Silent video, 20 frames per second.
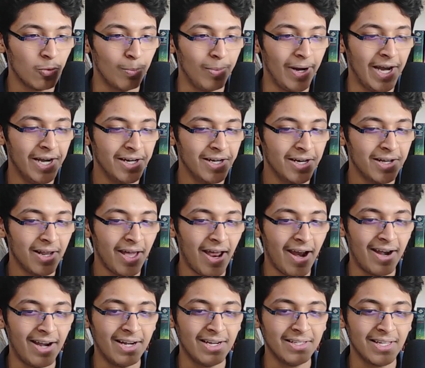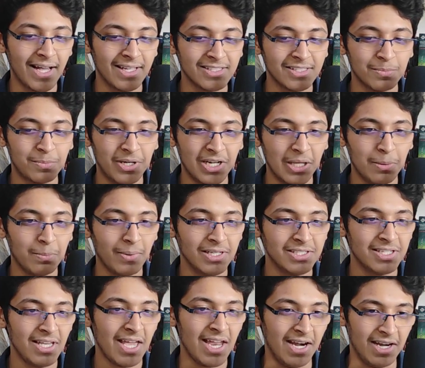to Blender, and that's pretty
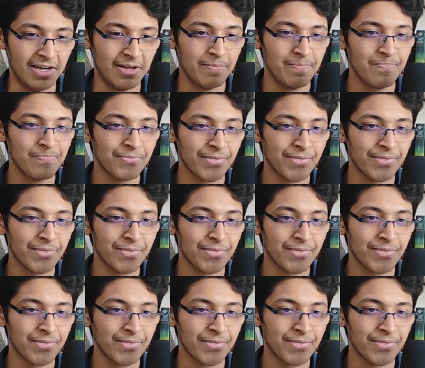much it.